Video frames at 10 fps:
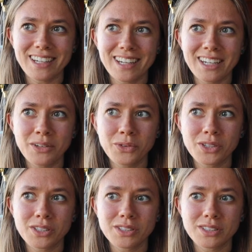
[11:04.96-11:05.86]
it
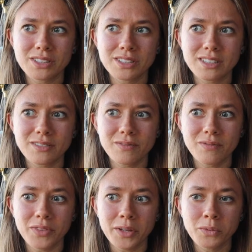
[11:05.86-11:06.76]

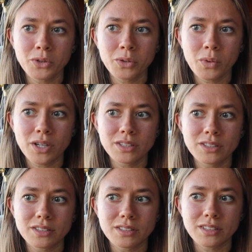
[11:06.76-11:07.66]
really
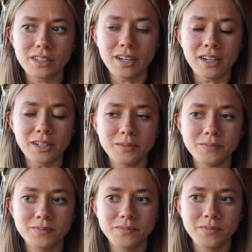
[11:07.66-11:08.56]
was
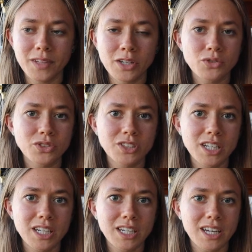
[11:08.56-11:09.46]

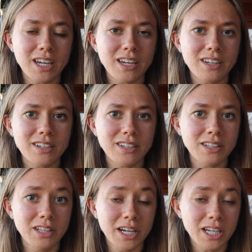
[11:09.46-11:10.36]
interesting and
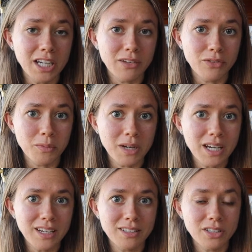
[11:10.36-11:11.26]
enlightening for
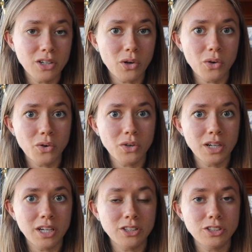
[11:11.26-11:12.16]
me to go
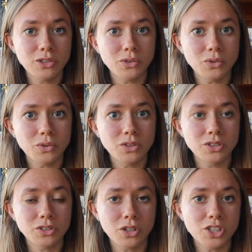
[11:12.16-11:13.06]
and to
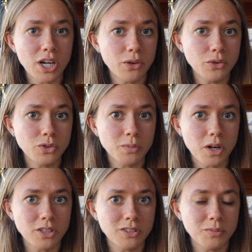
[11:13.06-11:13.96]
search out those
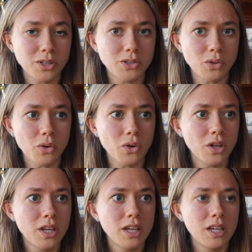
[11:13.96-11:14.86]
parts of my
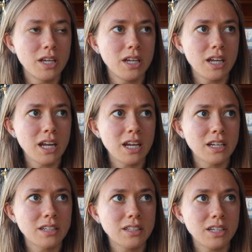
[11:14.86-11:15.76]
soul.
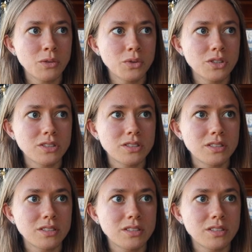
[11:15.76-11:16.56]
And it was